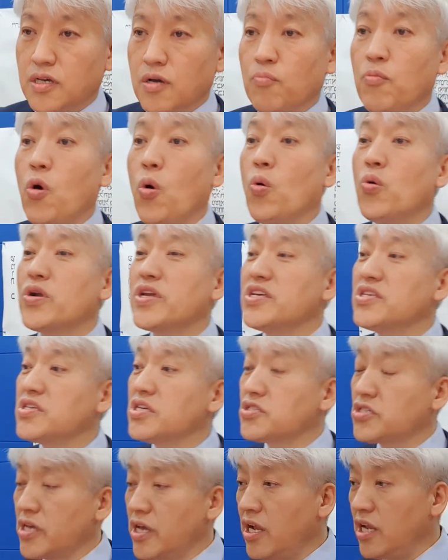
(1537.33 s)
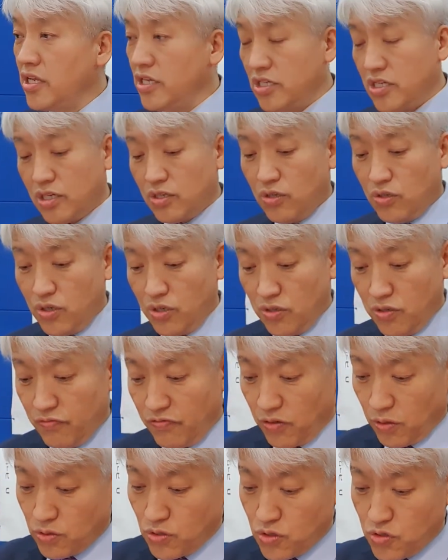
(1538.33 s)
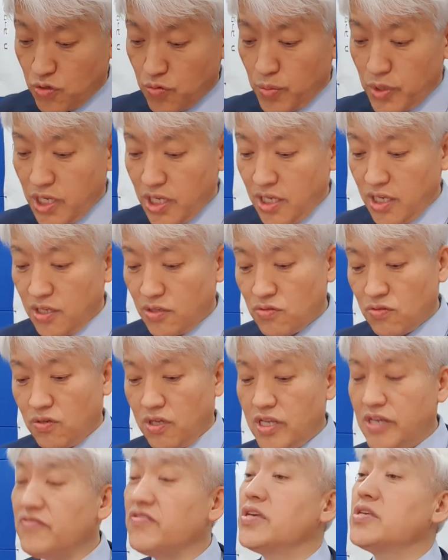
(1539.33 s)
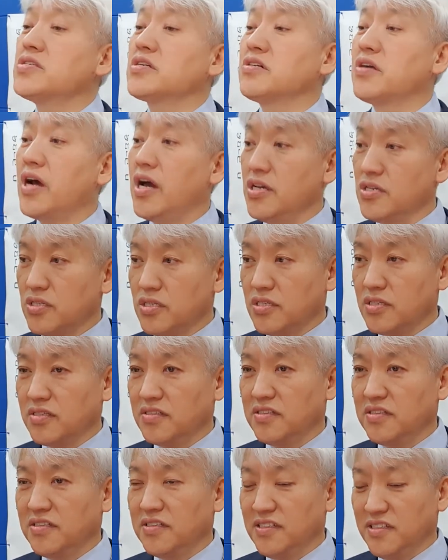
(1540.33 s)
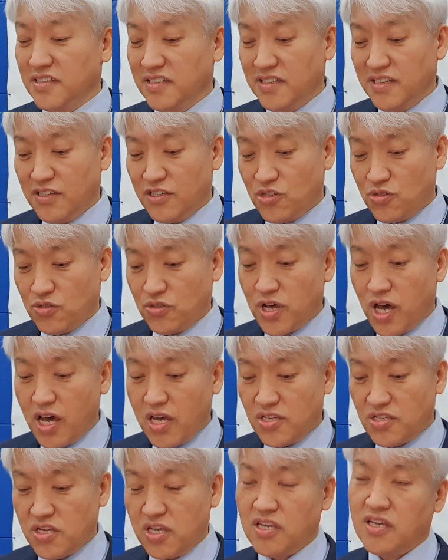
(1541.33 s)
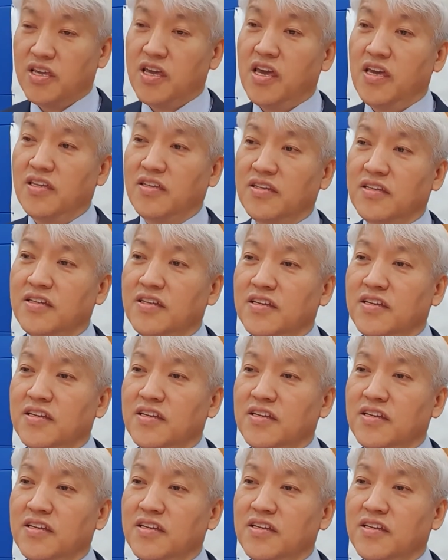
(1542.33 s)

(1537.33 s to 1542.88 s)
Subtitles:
Paul is challenging you, for to me, to live is Christ, to die is in gain.